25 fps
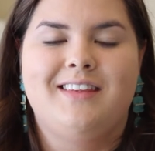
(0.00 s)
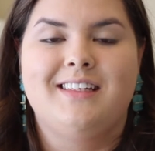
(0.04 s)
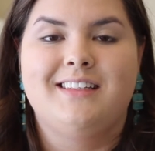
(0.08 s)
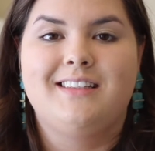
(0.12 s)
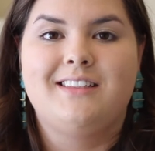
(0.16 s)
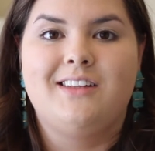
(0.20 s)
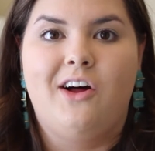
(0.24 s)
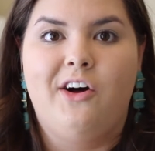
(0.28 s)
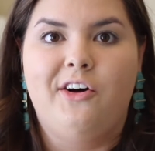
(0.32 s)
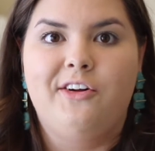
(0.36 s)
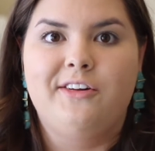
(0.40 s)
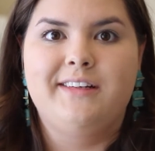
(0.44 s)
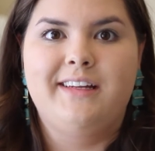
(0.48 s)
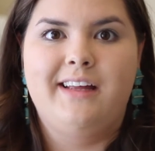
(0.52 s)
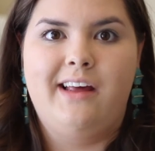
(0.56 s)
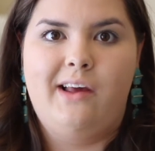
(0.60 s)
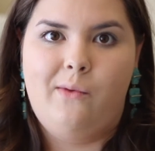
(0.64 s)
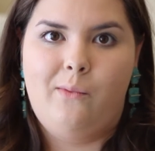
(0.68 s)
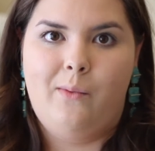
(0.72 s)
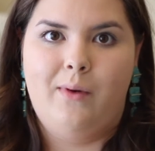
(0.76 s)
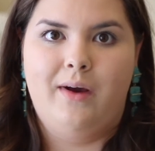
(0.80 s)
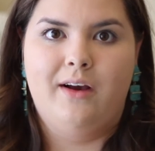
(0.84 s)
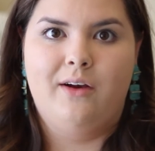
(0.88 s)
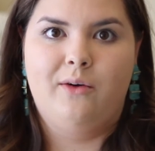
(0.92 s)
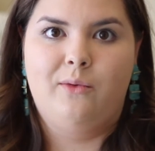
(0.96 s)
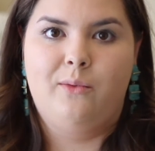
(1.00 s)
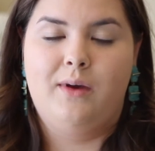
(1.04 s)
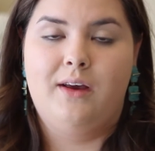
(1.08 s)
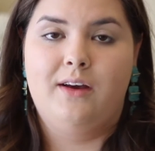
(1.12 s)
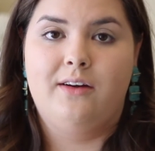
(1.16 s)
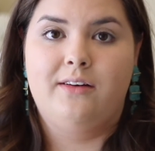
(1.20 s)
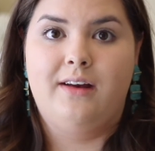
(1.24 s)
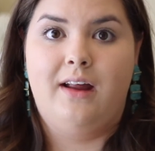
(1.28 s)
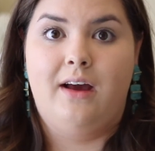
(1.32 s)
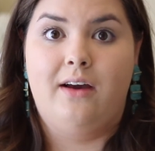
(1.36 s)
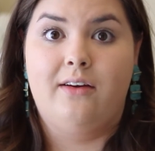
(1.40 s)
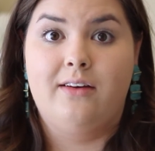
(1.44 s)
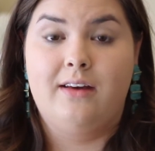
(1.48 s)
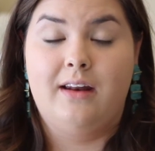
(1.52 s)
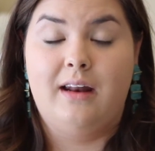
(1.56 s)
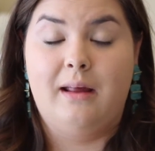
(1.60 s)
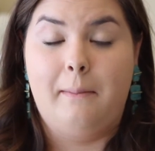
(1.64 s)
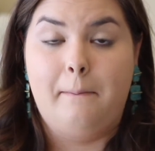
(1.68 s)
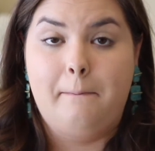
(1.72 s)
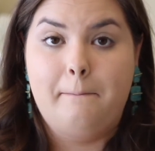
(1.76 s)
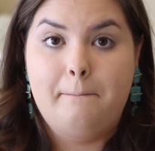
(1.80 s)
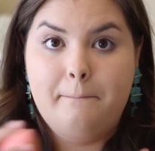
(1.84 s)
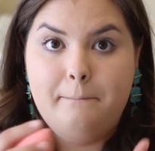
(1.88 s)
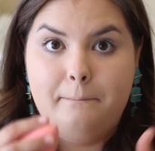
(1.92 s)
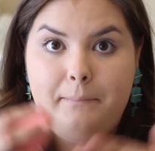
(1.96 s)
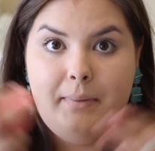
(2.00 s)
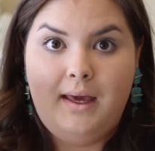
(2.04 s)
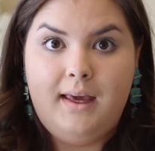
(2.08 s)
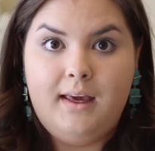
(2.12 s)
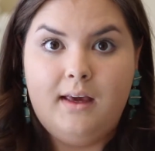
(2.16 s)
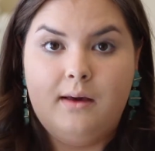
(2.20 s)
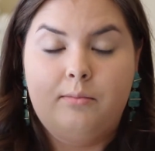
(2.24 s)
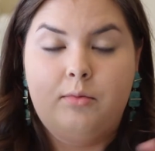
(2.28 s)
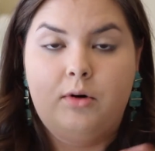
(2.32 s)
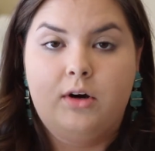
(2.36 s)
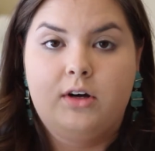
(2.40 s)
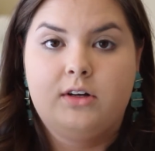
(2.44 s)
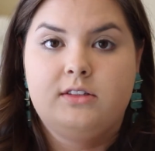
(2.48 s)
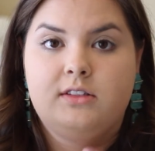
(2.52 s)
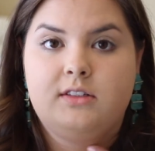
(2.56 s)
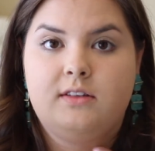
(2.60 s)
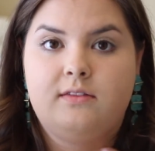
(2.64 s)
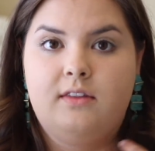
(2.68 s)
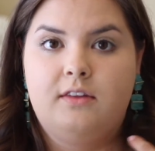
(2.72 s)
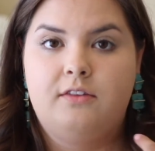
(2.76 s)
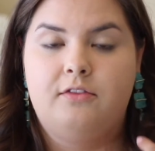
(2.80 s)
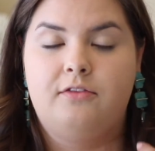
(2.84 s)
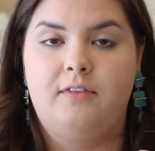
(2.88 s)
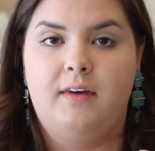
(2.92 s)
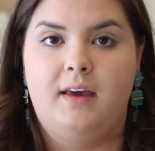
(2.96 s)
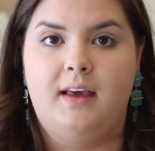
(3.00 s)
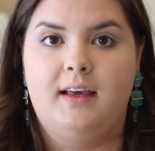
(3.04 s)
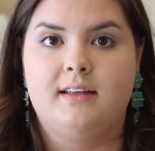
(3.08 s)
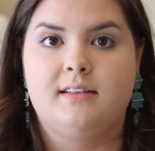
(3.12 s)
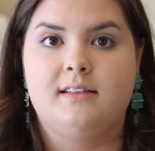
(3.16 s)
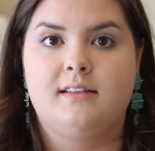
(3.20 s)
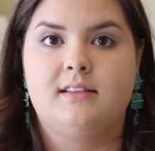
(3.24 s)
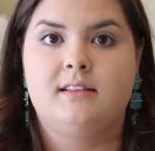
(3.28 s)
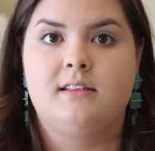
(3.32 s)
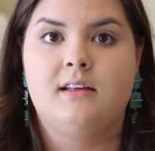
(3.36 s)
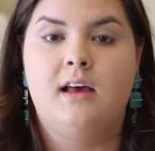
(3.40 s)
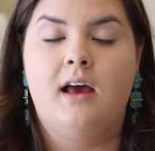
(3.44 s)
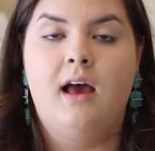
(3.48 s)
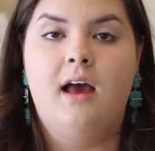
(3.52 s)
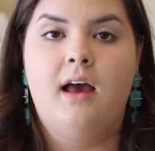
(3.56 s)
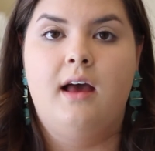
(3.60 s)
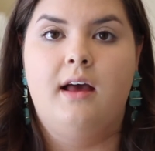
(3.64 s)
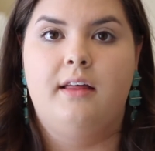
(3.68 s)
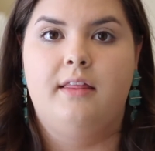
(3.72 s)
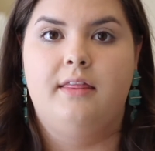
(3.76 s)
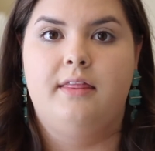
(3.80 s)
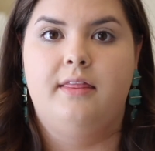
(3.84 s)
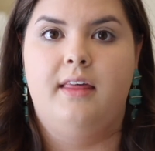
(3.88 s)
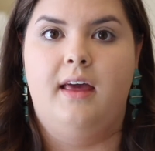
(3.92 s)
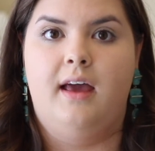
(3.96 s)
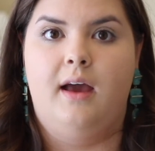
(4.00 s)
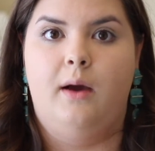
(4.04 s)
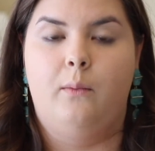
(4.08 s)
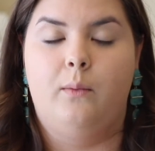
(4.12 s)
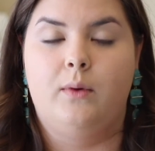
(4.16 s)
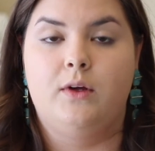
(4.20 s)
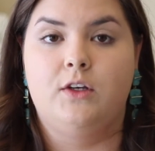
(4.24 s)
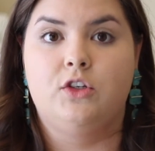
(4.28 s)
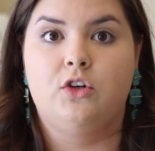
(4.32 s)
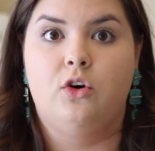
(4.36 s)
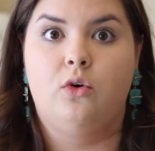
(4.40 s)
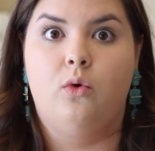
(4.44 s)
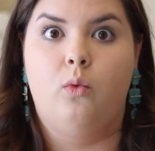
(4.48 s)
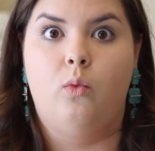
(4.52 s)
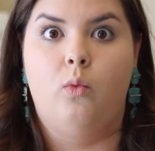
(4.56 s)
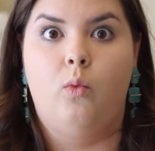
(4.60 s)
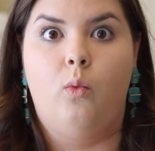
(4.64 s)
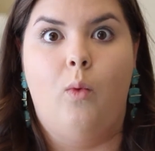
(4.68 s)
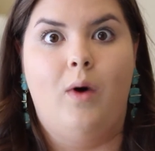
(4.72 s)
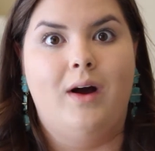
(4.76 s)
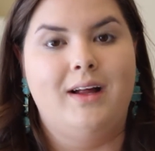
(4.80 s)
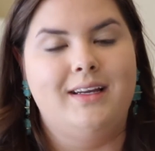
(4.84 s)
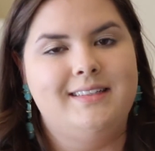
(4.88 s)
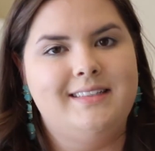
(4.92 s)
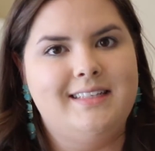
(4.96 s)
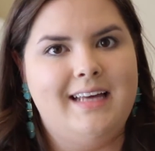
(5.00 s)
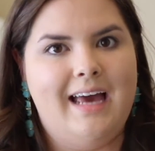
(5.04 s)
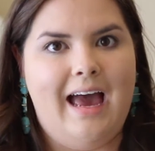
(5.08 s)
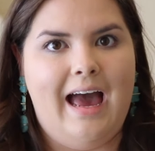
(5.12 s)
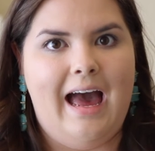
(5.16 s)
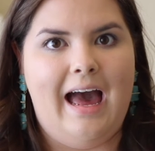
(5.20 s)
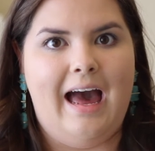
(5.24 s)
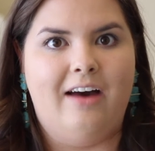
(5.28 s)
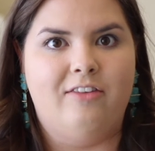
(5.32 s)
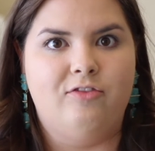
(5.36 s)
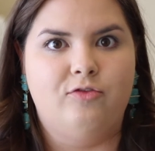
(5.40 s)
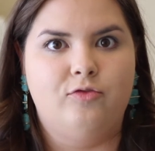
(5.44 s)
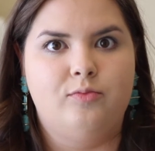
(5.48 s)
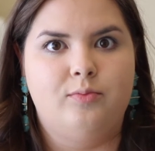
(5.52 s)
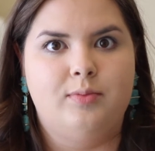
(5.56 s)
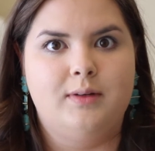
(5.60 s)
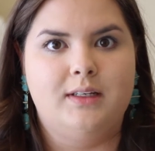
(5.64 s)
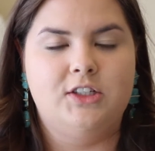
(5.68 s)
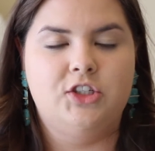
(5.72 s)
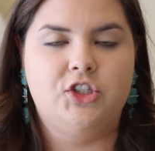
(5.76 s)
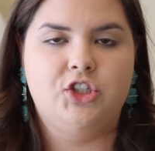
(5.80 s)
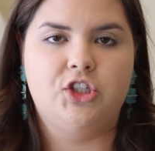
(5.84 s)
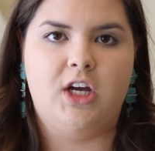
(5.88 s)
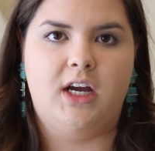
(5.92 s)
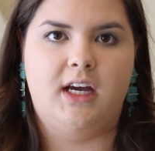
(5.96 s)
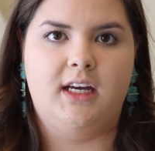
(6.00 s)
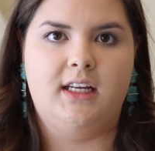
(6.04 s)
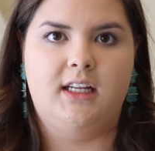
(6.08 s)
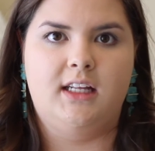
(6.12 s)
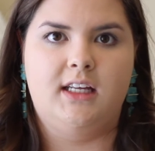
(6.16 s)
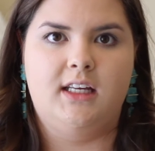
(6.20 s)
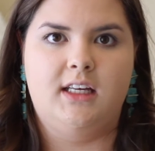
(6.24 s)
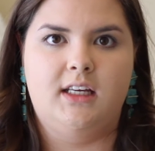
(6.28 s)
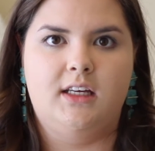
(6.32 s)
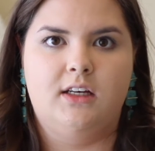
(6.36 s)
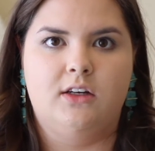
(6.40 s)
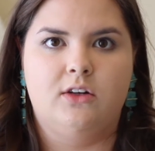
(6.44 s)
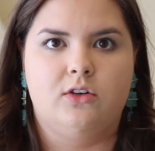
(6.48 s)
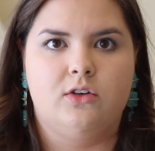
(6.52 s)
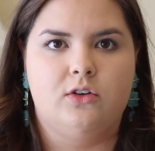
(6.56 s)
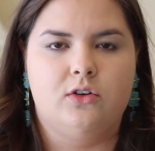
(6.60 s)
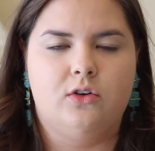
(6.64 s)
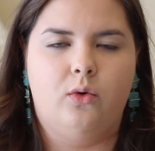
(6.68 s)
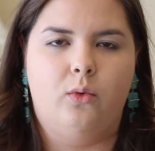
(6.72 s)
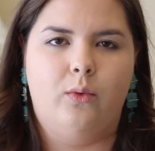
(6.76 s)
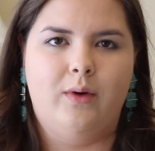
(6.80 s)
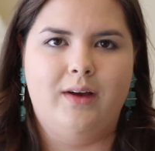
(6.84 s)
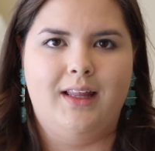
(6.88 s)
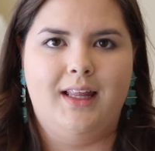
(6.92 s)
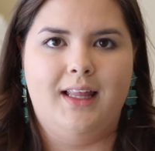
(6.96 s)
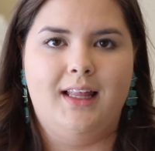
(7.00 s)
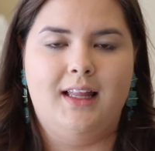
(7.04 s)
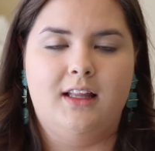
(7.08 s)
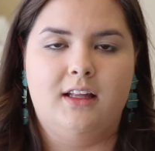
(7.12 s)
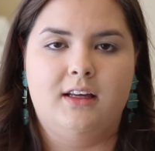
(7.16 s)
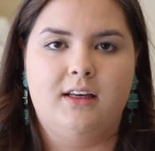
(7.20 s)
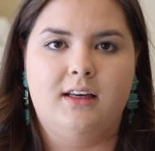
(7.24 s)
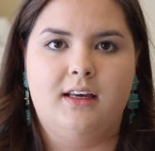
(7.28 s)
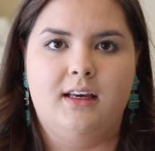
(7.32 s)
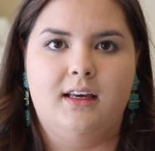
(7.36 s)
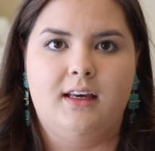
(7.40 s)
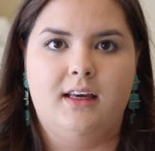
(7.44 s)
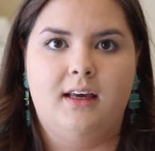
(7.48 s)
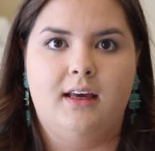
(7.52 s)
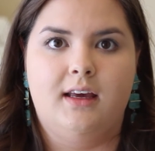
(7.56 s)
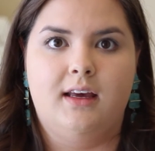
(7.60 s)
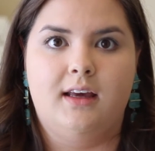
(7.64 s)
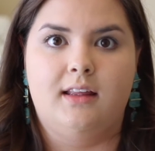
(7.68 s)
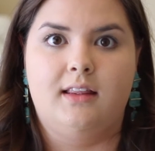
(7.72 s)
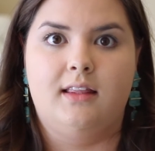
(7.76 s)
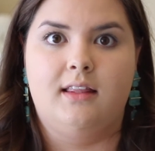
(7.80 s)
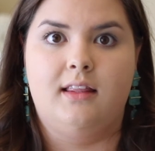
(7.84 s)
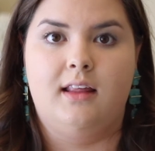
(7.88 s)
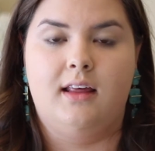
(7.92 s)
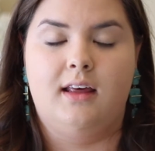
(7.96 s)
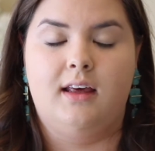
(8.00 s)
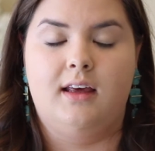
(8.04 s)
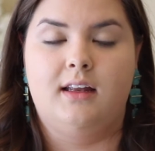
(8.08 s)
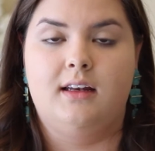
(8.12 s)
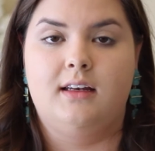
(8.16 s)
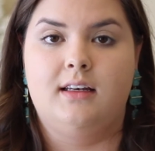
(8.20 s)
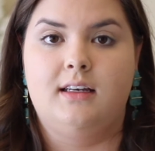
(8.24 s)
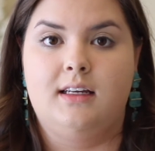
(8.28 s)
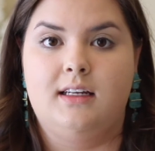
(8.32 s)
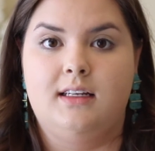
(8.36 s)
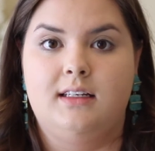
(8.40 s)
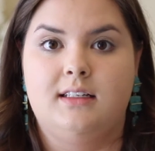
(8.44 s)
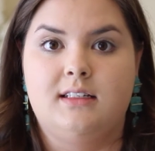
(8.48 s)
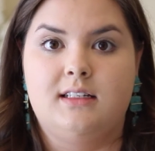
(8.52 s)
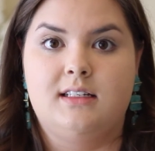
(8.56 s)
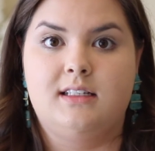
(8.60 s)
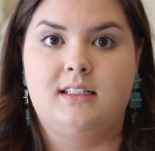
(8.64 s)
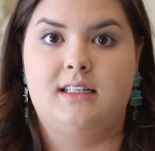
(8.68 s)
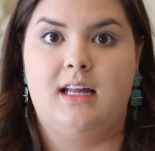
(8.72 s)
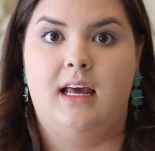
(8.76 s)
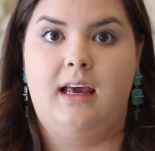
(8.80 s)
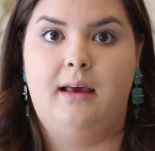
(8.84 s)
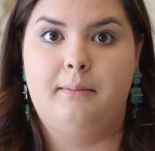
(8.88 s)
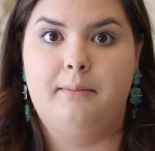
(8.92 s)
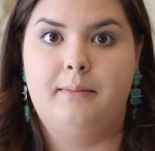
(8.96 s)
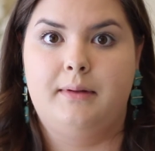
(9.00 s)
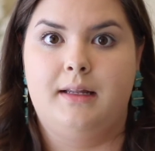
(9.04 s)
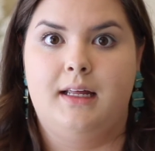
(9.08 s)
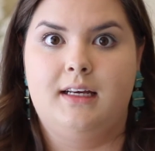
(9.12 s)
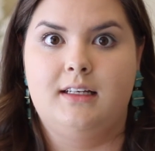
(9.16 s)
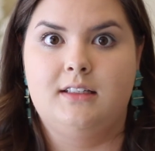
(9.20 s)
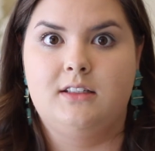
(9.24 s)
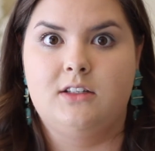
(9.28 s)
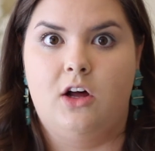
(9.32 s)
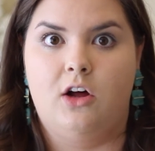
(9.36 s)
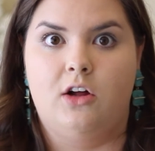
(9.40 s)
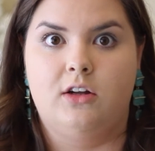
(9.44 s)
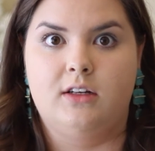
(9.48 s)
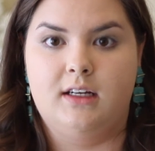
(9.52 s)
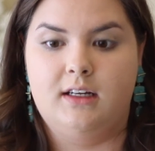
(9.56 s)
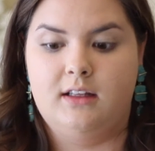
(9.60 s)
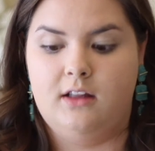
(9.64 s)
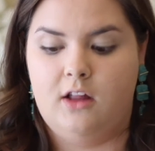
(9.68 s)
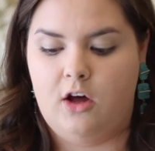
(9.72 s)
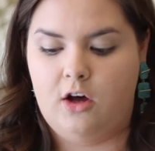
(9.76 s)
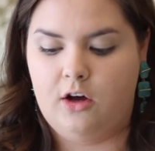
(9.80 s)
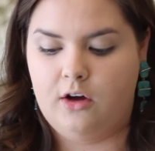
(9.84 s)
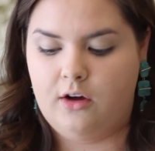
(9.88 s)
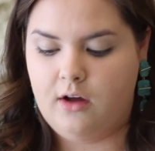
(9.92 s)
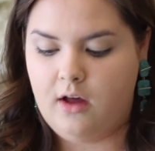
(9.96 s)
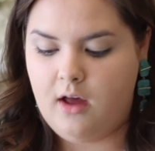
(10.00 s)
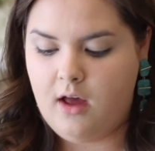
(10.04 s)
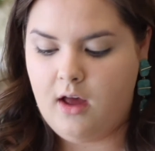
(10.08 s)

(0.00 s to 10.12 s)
this all day wear, we are now going to bake parts of the face that we don't want to have be shiny or oily looking and that need to stay in place all day long.